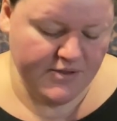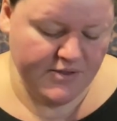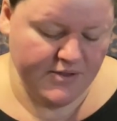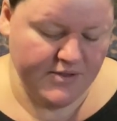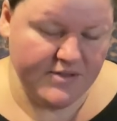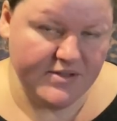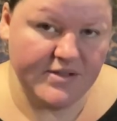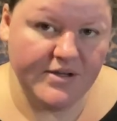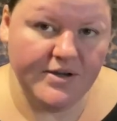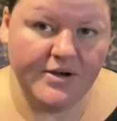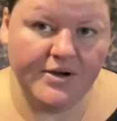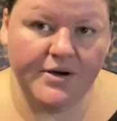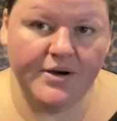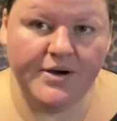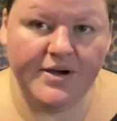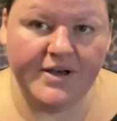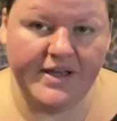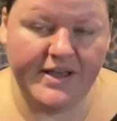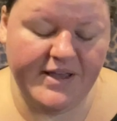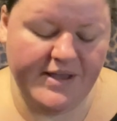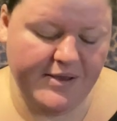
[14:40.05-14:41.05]
So,
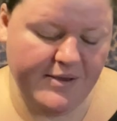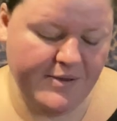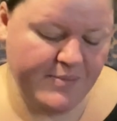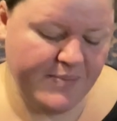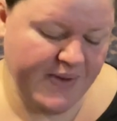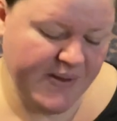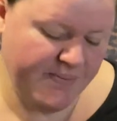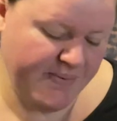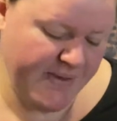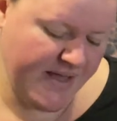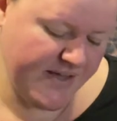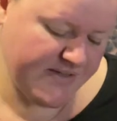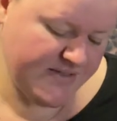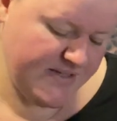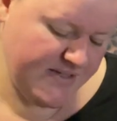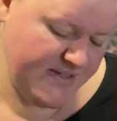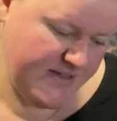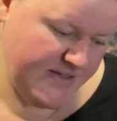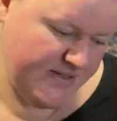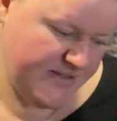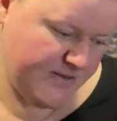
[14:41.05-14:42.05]
but back to
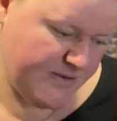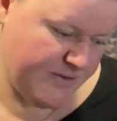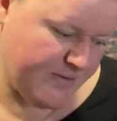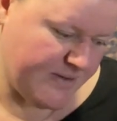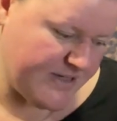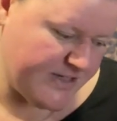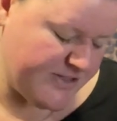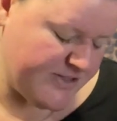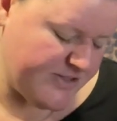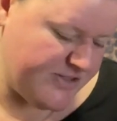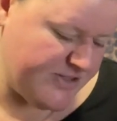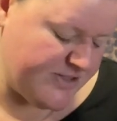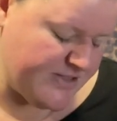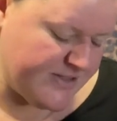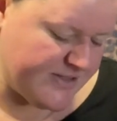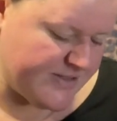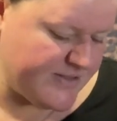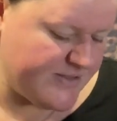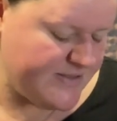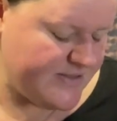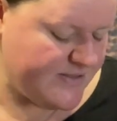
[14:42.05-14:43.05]
these
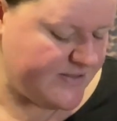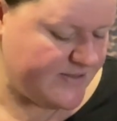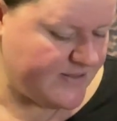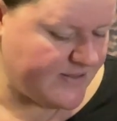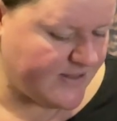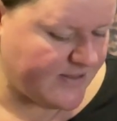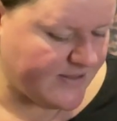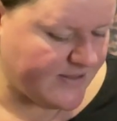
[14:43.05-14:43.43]
questions.